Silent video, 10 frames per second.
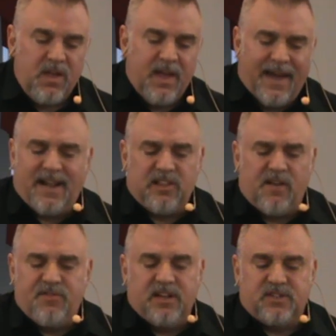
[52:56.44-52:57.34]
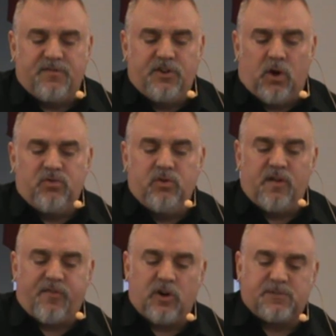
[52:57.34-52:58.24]
And I love this. If you don't do
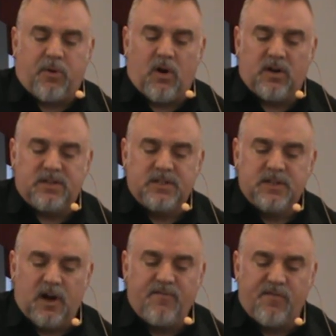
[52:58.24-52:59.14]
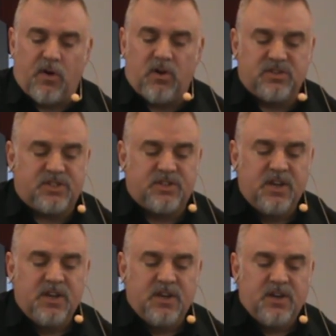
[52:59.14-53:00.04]
the first part of the verse,
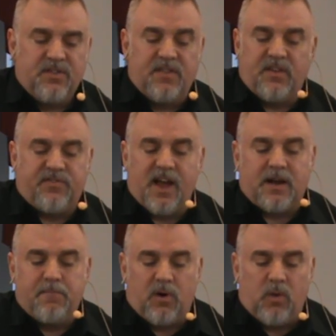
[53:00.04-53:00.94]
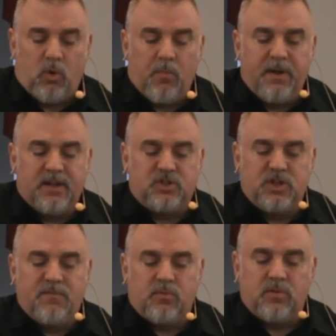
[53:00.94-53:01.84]
then the second part won't be
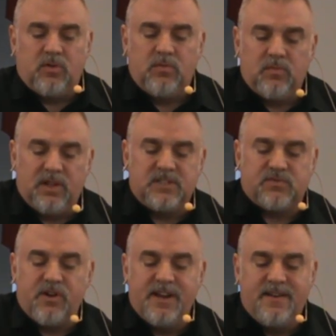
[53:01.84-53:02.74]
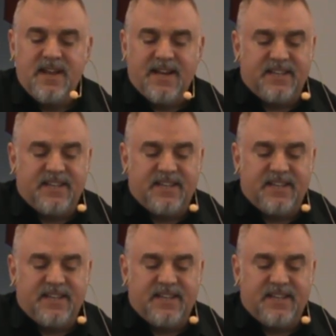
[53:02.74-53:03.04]
achievable. Let's read.